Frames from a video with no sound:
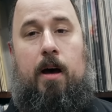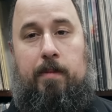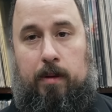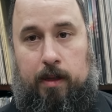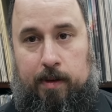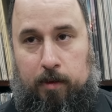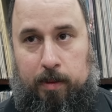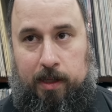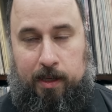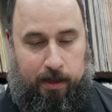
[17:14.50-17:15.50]

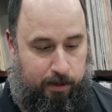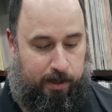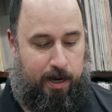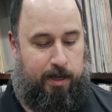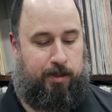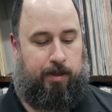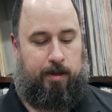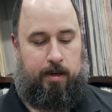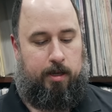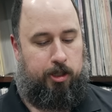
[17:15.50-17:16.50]
unbelievably killer concert.
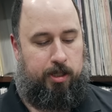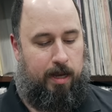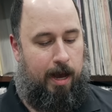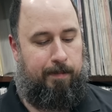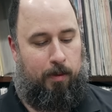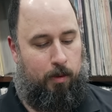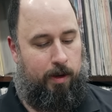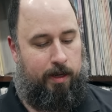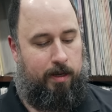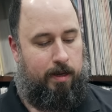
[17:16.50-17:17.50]
She's on
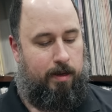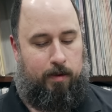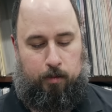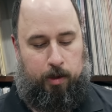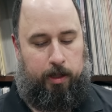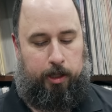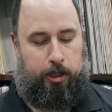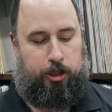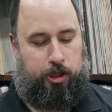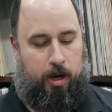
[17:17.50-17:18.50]
point. Really
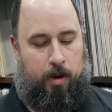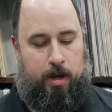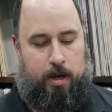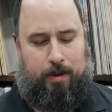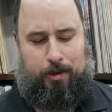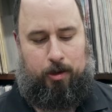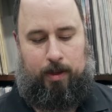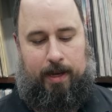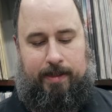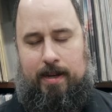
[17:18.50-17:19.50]
good show. They're
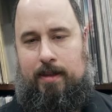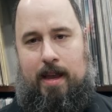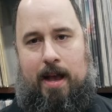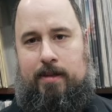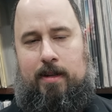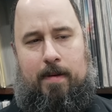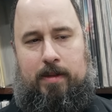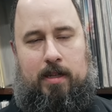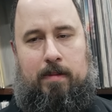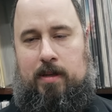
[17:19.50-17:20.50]
doing like ten thousand of them.
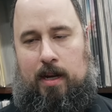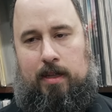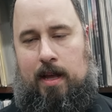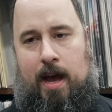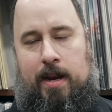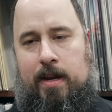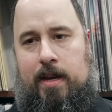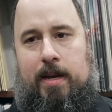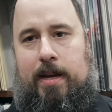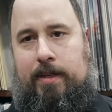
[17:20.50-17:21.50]
It seems like a lot.
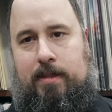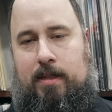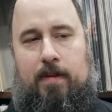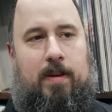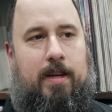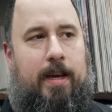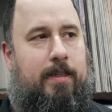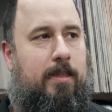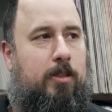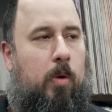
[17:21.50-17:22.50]
It's Stevie
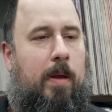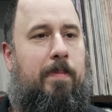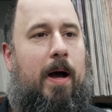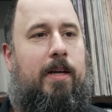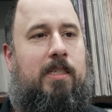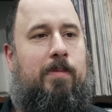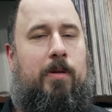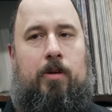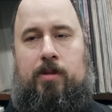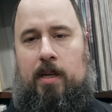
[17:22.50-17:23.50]
Nicks. It's quite
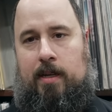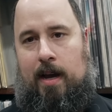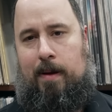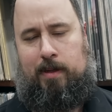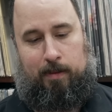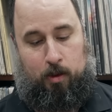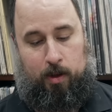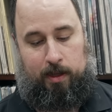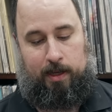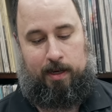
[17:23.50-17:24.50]
possible those get gobbled up
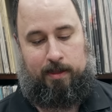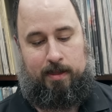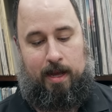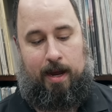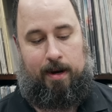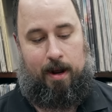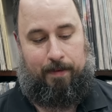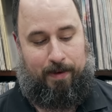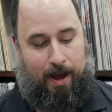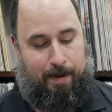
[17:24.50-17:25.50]
quickly and it's not
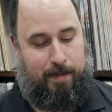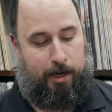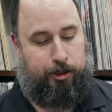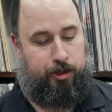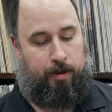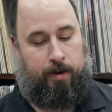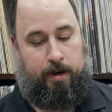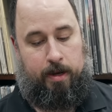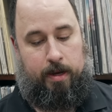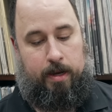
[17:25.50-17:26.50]
enough. I'm not sure.
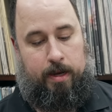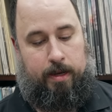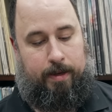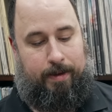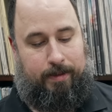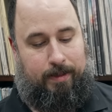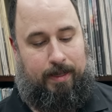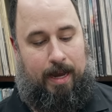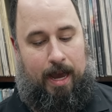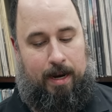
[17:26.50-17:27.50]

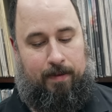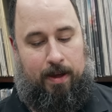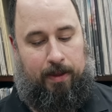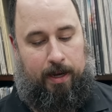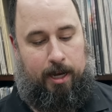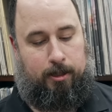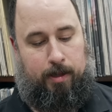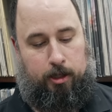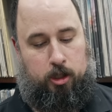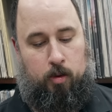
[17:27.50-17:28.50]
Kind of on the cusp
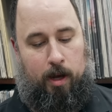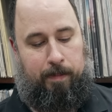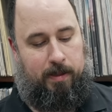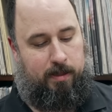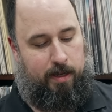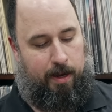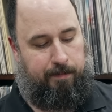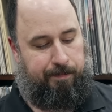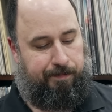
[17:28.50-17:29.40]
there. two L P set.